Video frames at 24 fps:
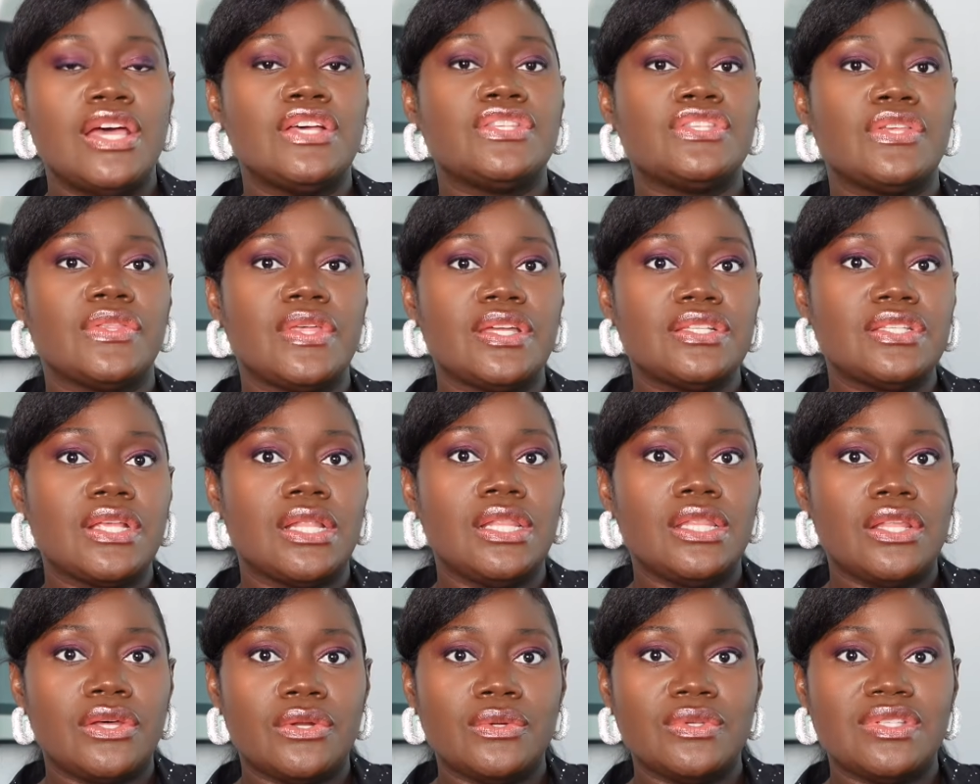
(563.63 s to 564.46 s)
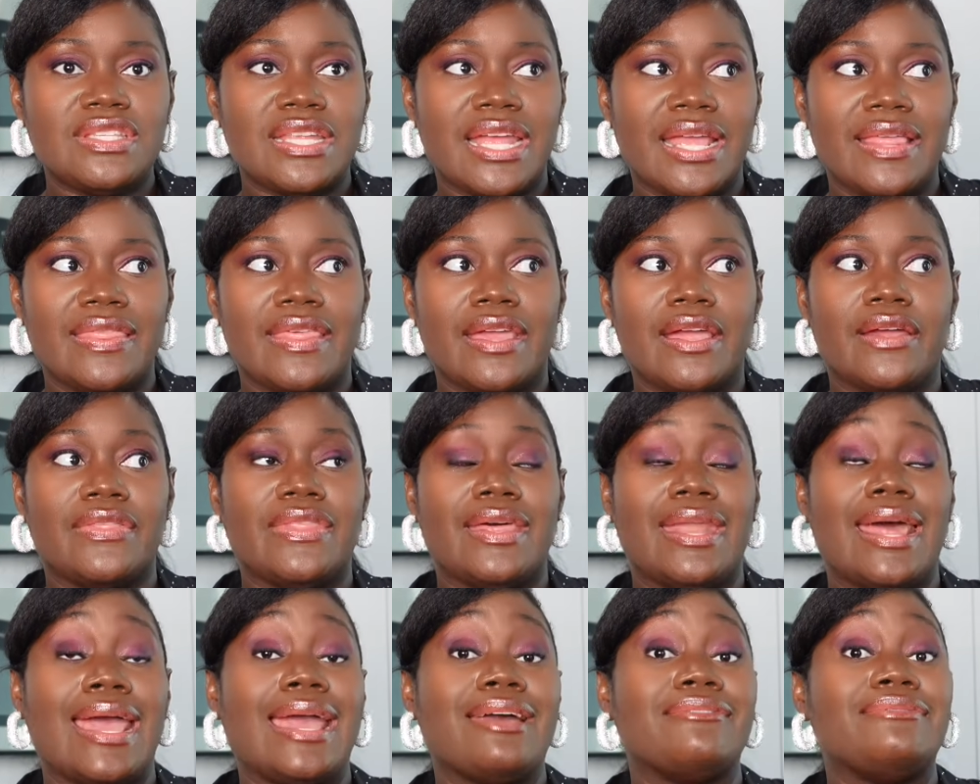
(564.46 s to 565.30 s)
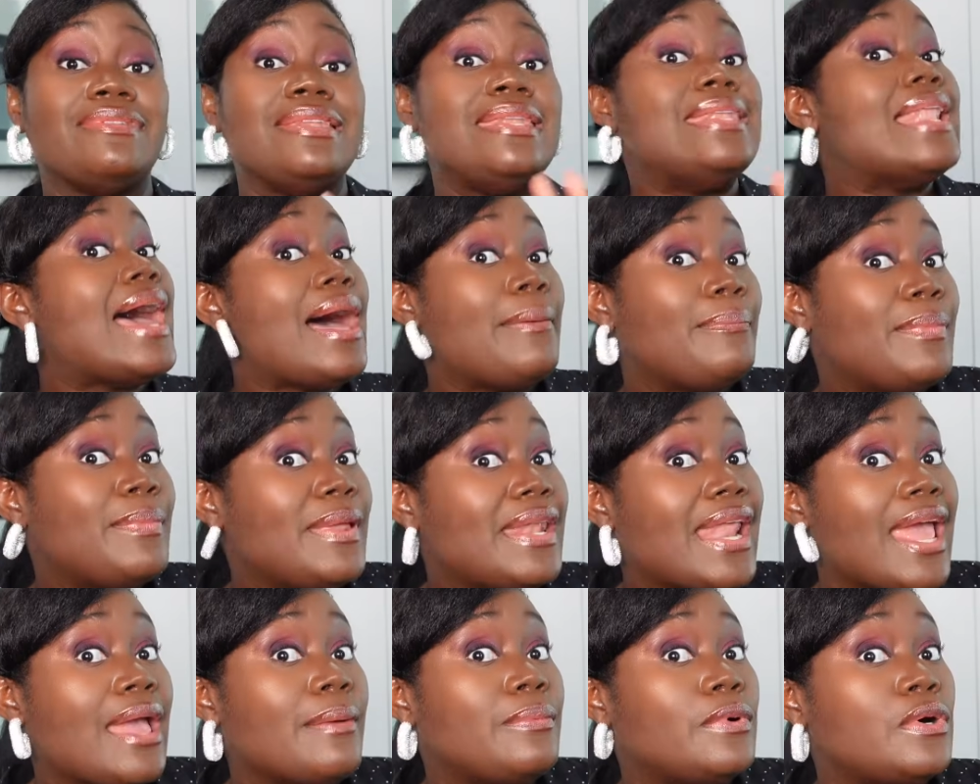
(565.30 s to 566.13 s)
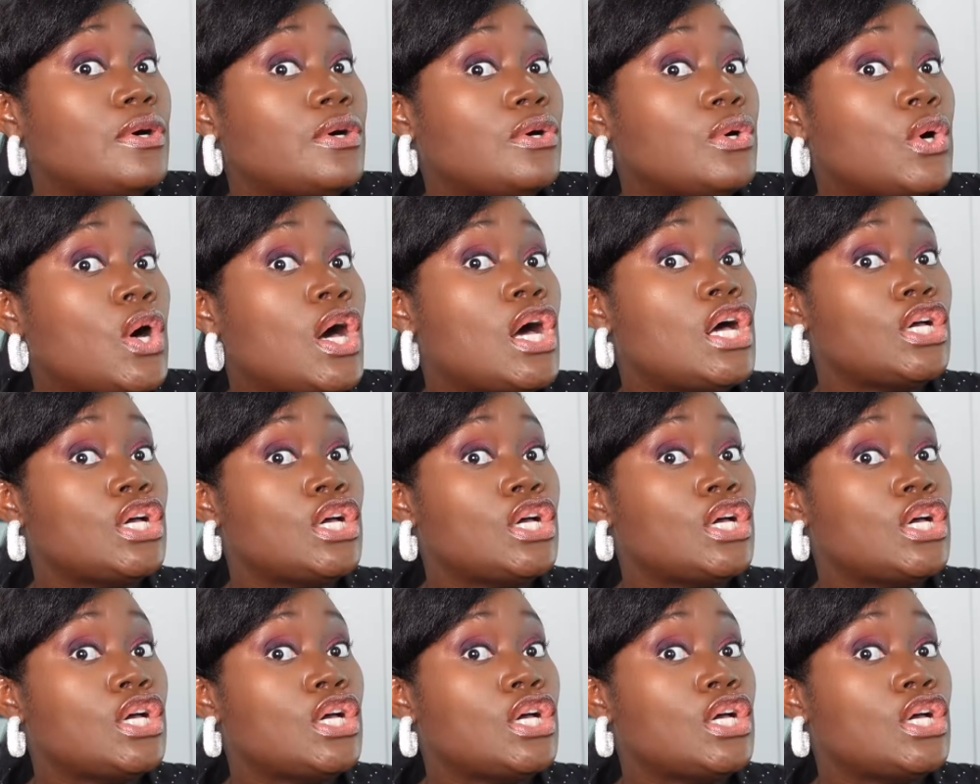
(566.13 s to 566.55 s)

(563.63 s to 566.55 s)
So there's a little stain there that I have not been able